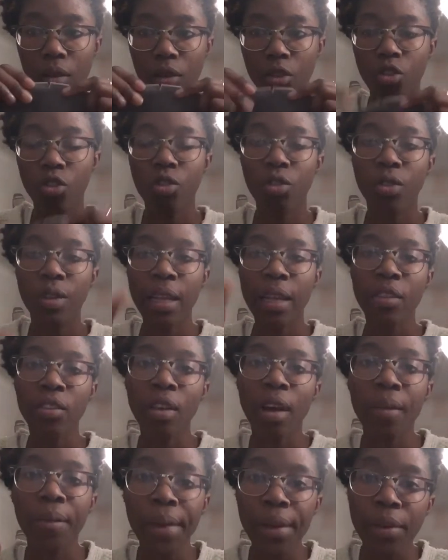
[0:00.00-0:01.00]
So that's
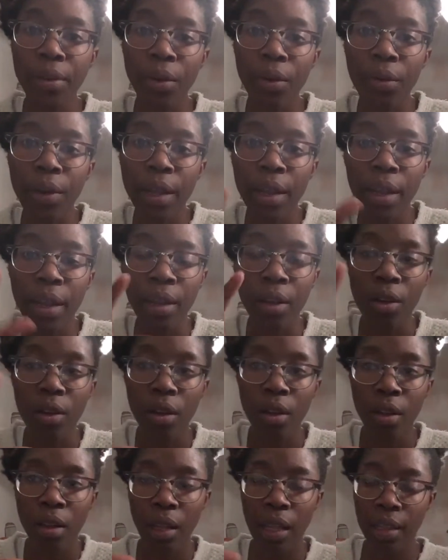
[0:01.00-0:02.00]
how I know that I
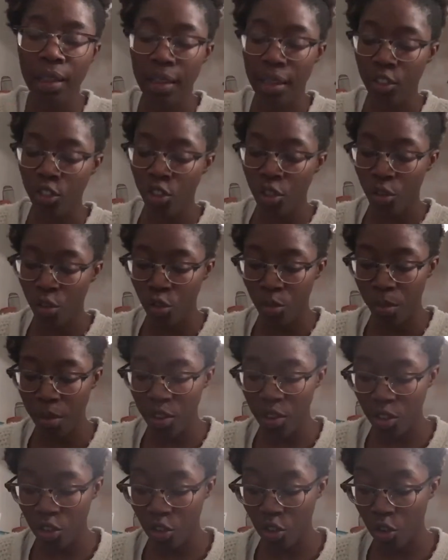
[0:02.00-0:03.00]
attached those
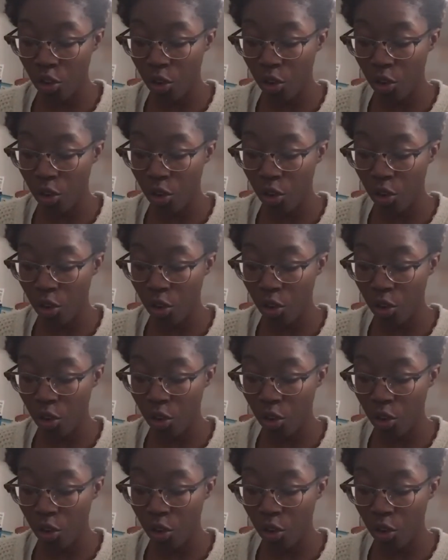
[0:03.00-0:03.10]
pieces